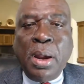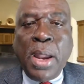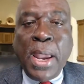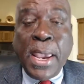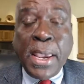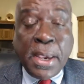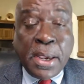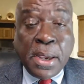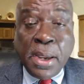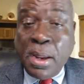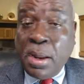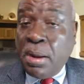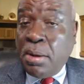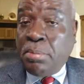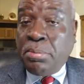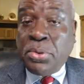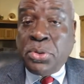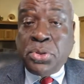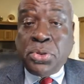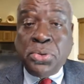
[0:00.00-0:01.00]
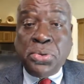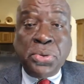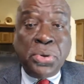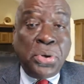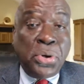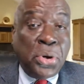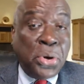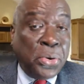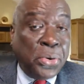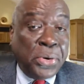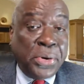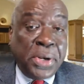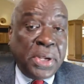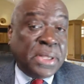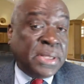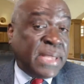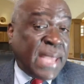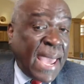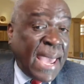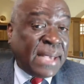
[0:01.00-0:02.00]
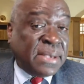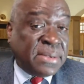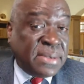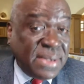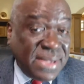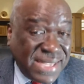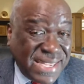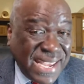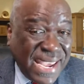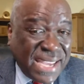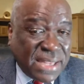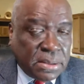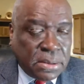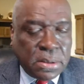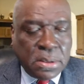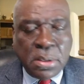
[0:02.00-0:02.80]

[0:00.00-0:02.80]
income, to lower the tax debt,